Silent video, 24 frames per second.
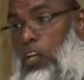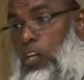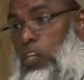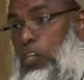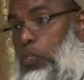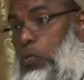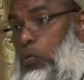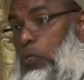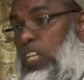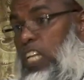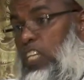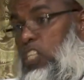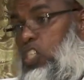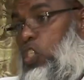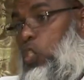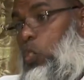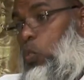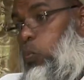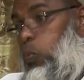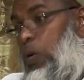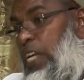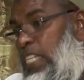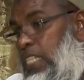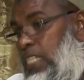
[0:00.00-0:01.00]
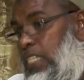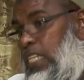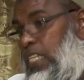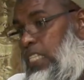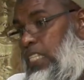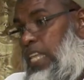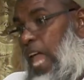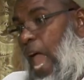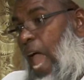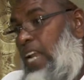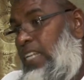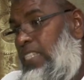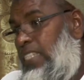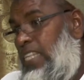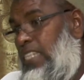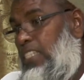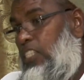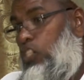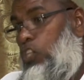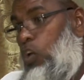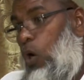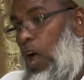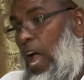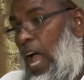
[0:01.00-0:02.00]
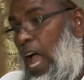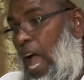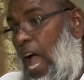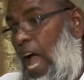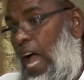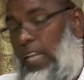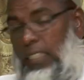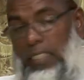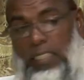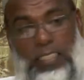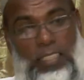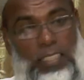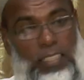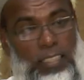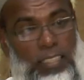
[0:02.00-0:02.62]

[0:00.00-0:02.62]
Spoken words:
The sweetness enters your heart.